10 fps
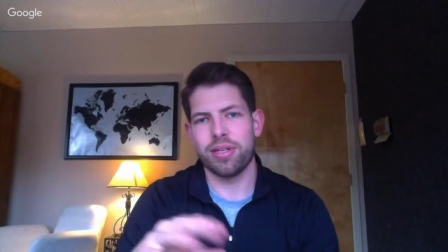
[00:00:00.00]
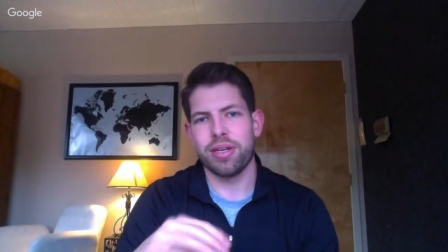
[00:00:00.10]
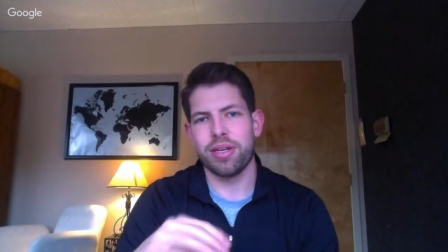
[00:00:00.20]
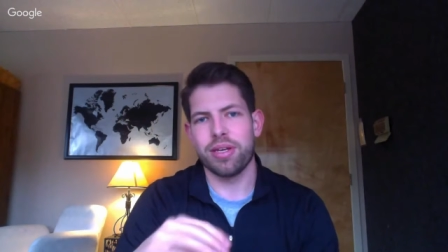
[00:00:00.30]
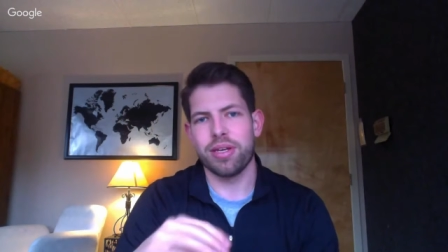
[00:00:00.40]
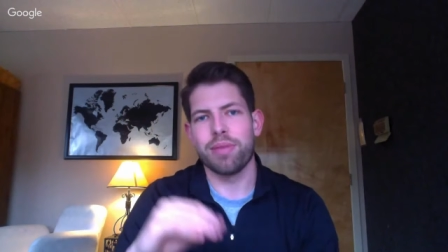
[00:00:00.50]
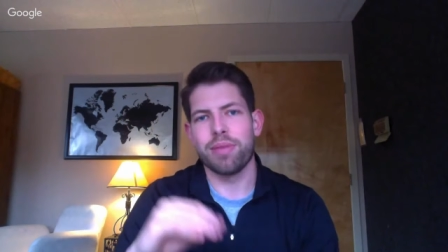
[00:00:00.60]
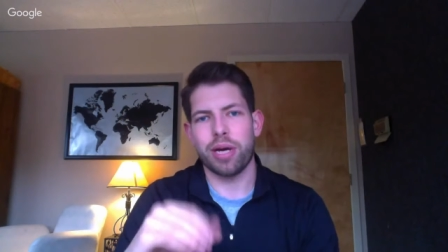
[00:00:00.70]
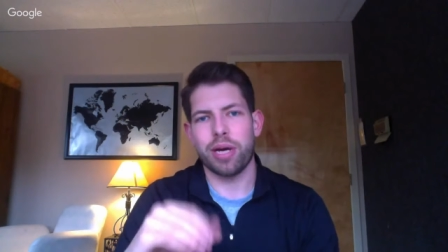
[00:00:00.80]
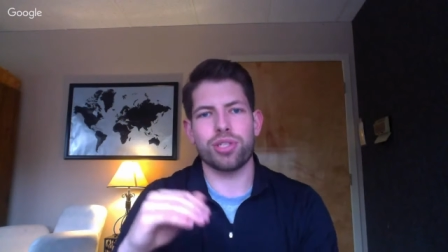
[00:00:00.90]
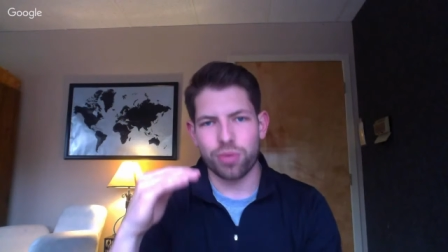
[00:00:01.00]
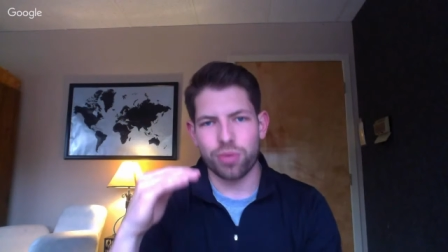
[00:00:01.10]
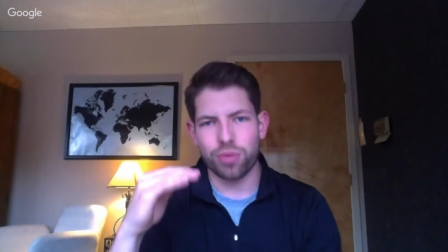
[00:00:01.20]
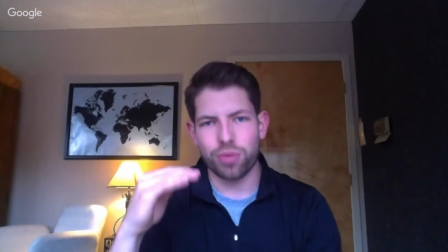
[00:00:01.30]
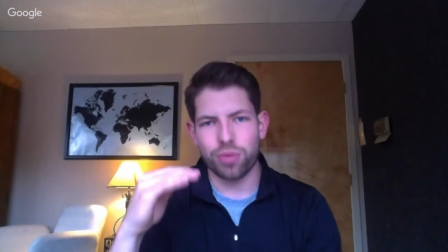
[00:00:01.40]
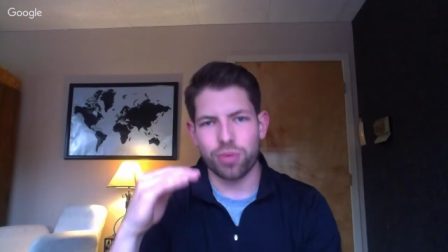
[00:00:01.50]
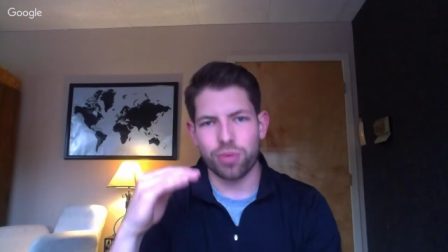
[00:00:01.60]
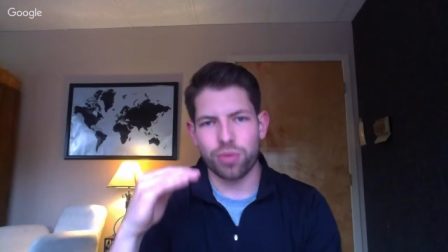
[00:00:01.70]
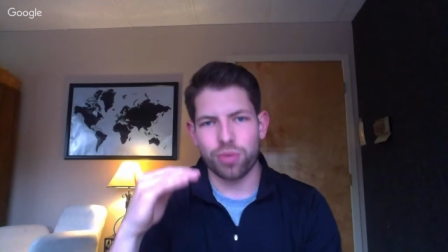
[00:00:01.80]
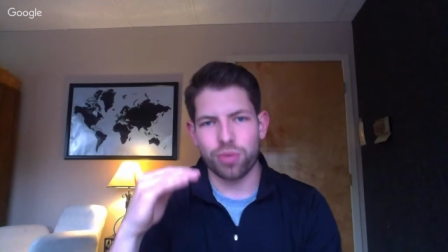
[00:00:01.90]
But there should be a real intentionality,
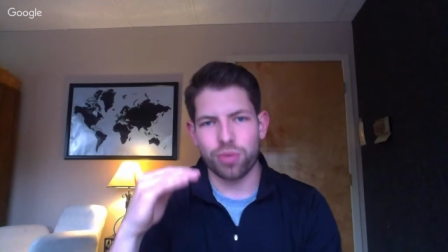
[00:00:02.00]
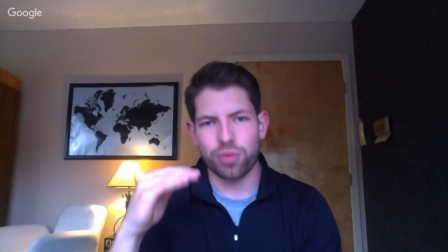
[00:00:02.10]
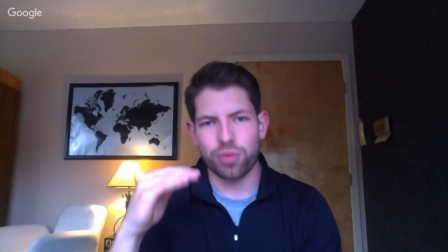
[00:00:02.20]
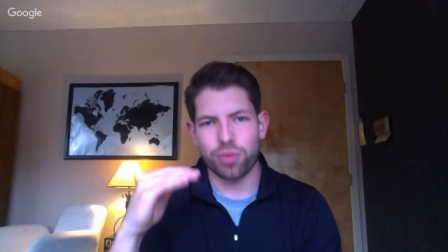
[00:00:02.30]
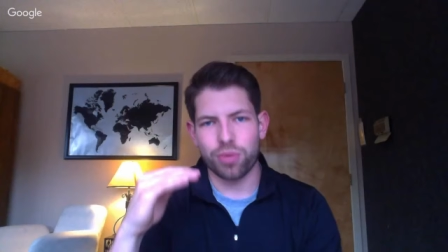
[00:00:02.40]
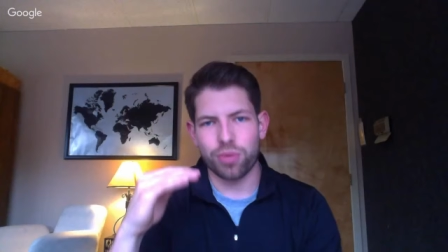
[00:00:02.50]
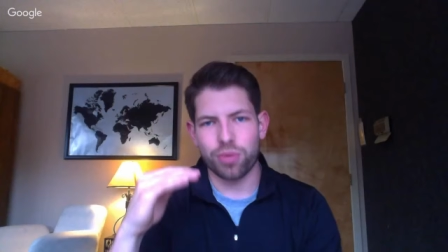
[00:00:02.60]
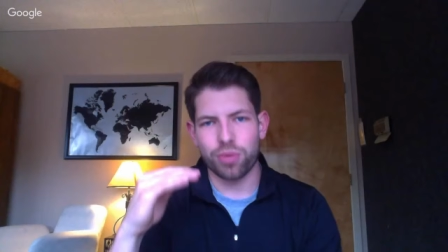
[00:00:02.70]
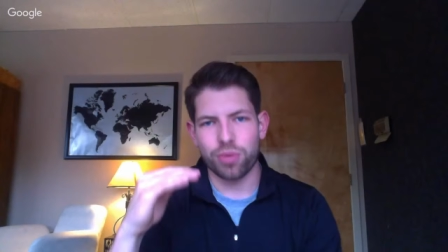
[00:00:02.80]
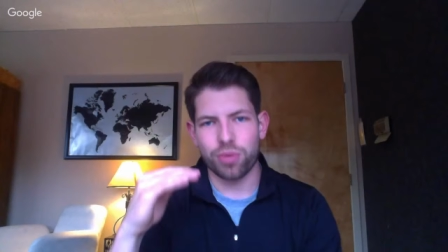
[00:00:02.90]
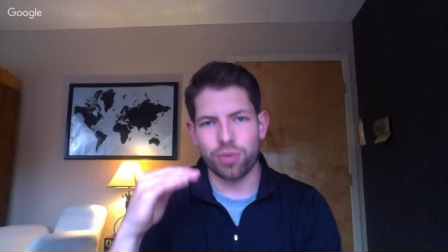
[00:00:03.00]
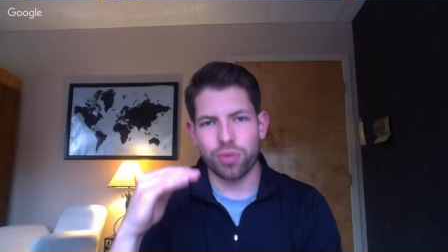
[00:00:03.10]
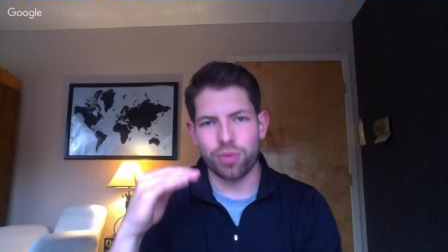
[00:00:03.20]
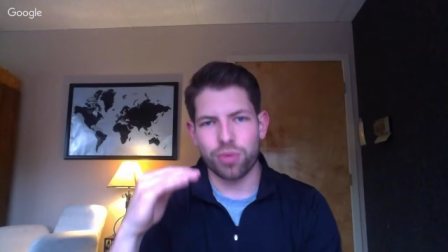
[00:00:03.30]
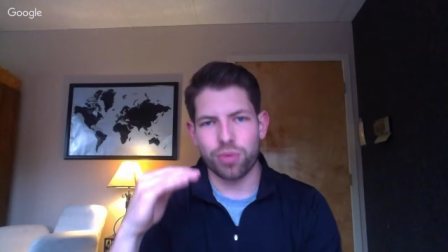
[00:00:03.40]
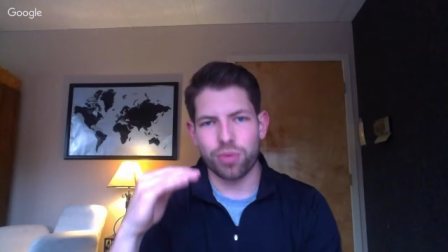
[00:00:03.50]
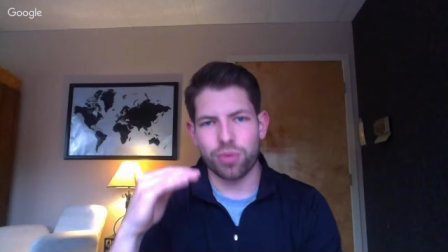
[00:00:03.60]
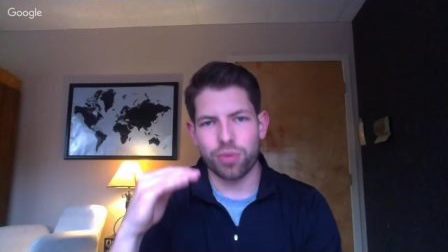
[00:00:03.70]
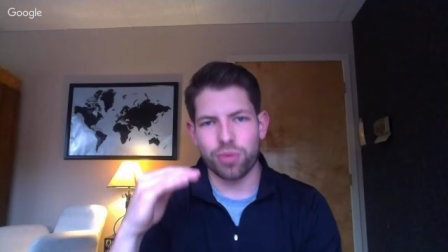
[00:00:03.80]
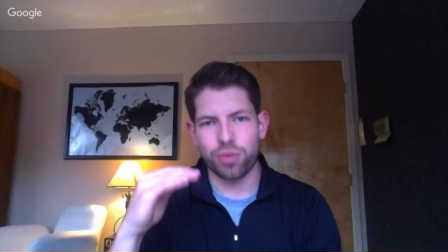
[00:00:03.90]
especially at the leadership team level,
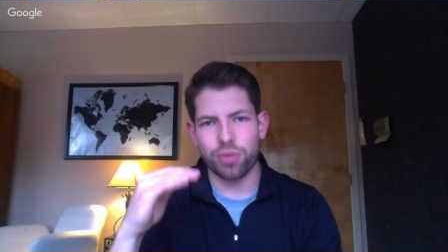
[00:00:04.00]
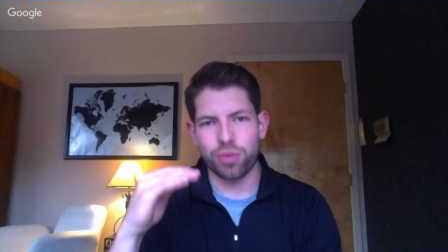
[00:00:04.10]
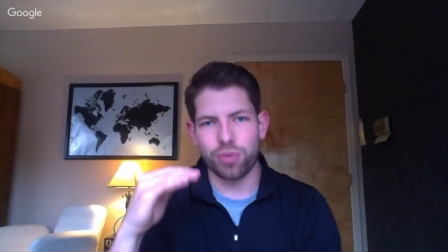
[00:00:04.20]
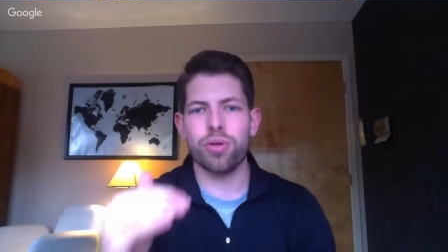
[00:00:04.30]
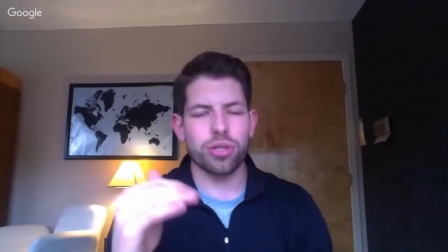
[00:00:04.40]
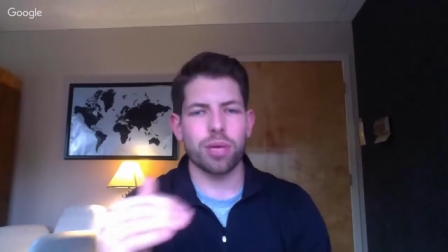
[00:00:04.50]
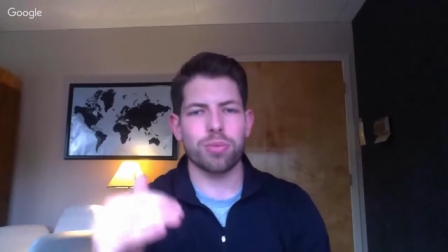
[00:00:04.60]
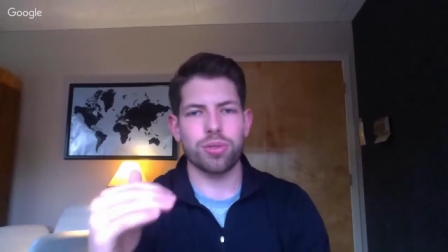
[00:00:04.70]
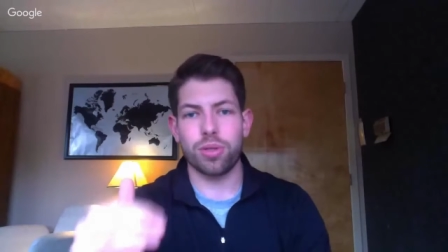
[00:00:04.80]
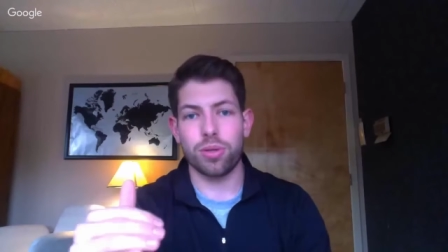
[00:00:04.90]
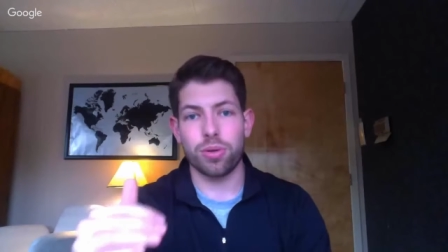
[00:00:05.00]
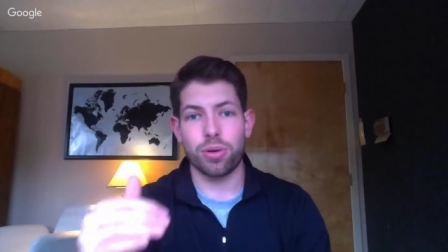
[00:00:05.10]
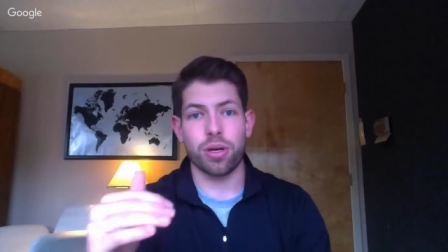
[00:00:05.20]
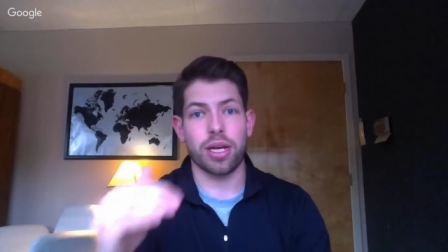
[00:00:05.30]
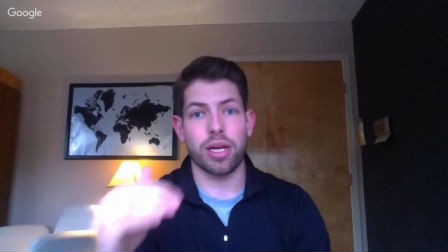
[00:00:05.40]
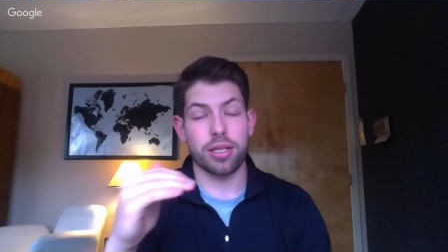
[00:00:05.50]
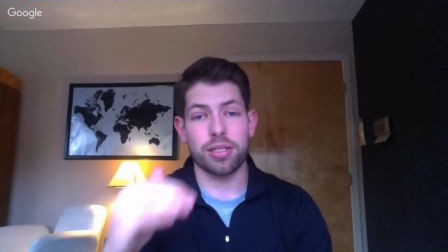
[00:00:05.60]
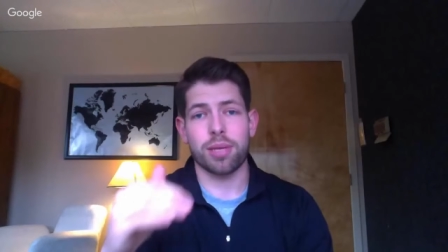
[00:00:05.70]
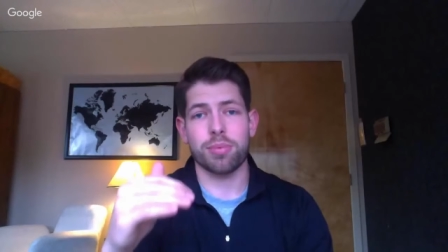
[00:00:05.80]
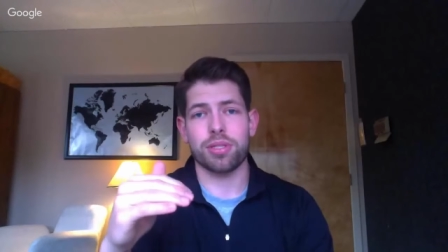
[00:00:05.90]
of everyone who comes through the door at a
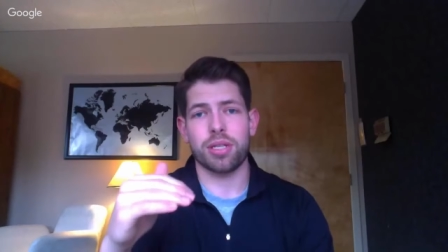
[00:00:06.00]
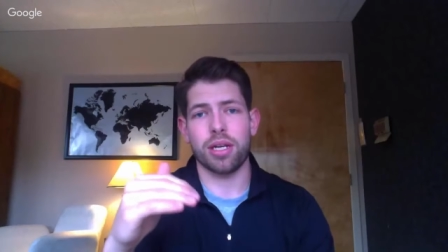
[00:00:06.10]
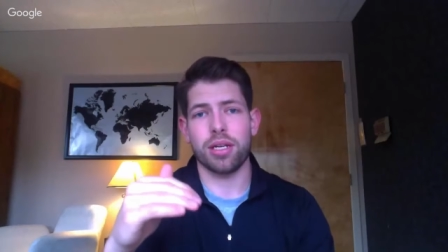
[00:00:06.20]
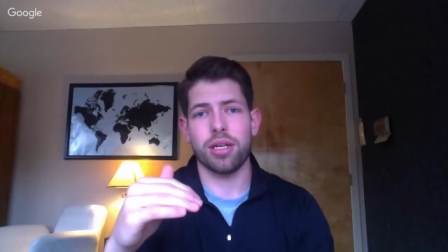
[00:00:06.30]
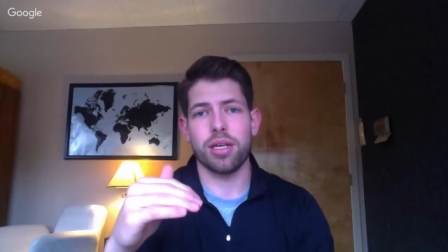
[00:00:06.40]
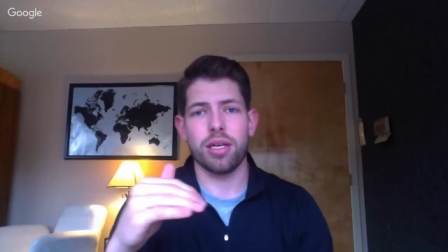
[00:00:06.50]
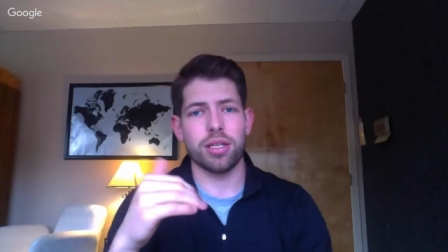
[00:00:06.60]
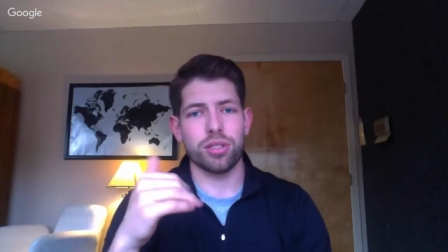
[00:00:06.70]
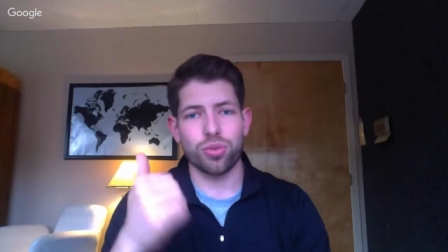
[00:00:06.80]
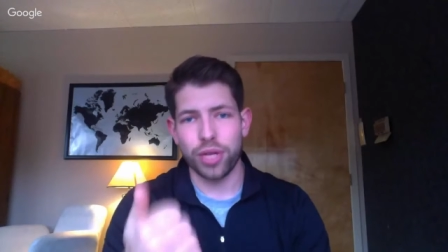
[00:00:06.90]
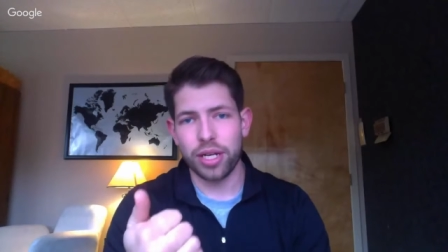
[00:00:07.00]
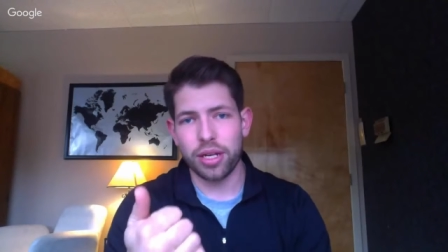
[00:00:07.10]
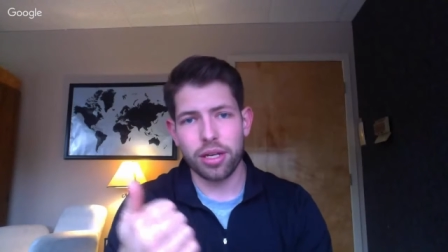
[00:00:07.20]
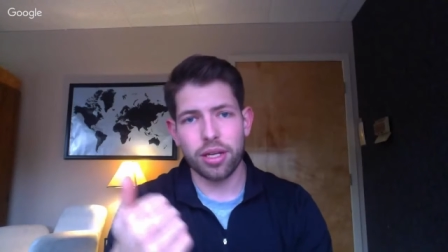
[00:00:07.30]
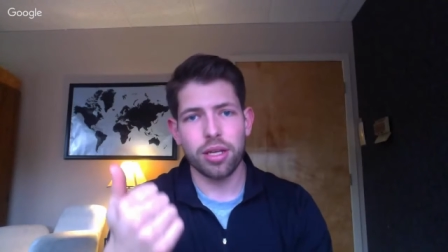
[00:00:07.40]
Disciples' Night is greeted,